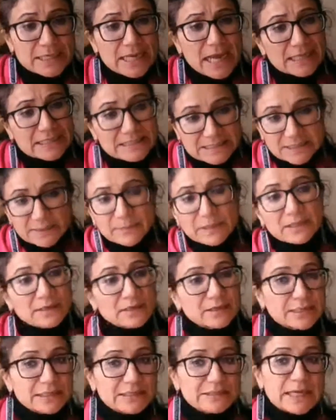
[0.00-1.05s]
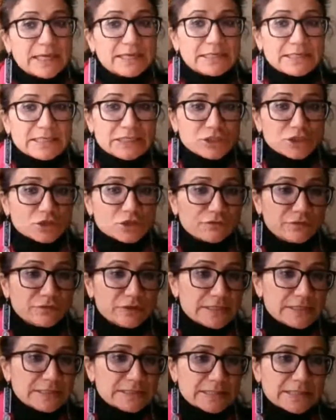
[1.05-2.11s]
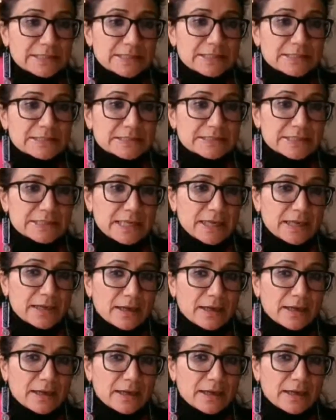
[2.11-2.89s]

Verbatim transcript: and similarly then each of these is